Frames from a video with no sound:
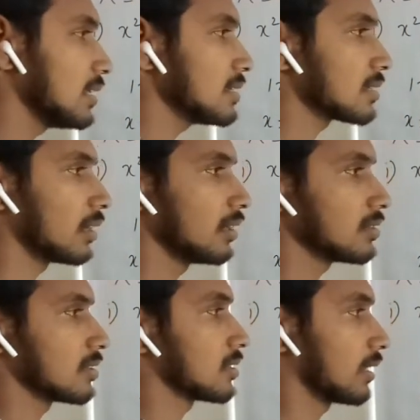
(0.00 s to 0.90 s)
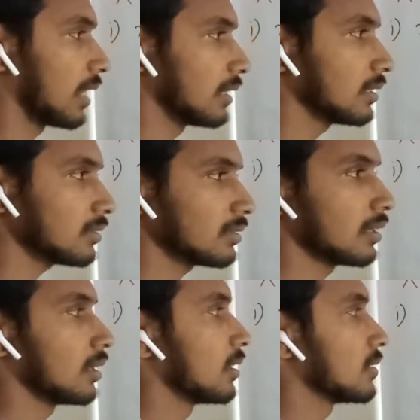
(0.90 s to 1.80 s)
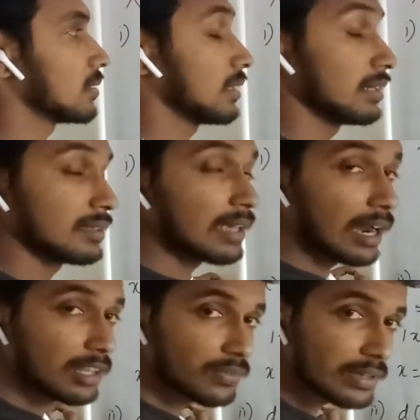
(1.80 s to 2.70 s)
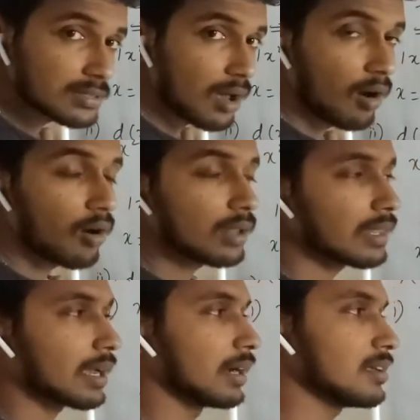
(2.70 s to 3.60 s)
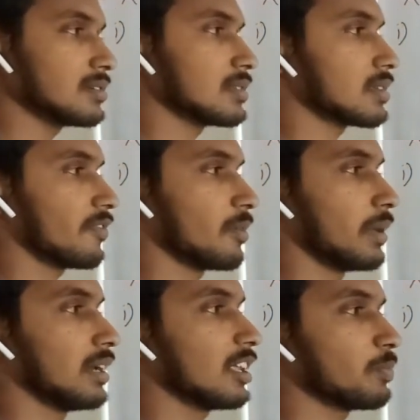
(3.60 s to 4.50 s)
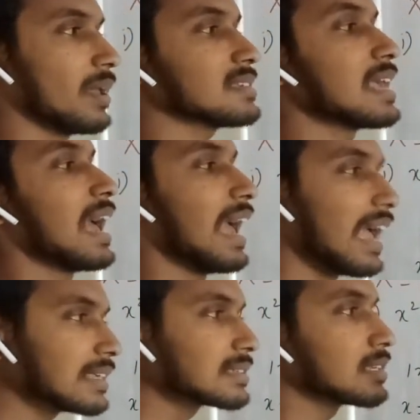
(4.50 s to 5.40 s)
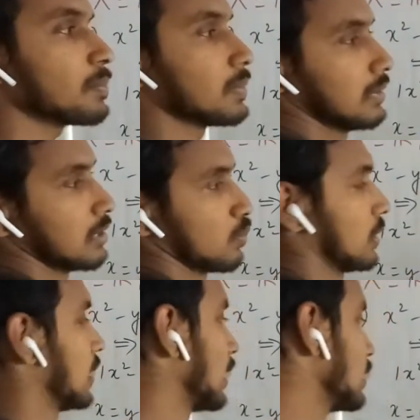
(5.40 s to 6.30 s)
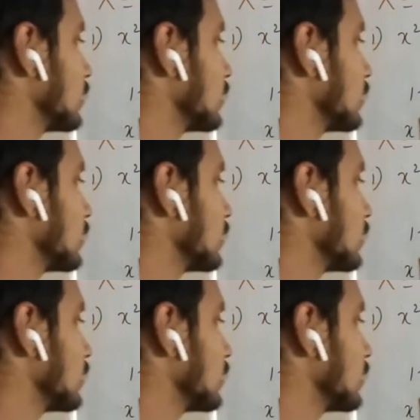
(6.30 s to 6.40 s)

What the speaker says: these conditions, that is, it satisfies all the conditions of a metric space except this one, that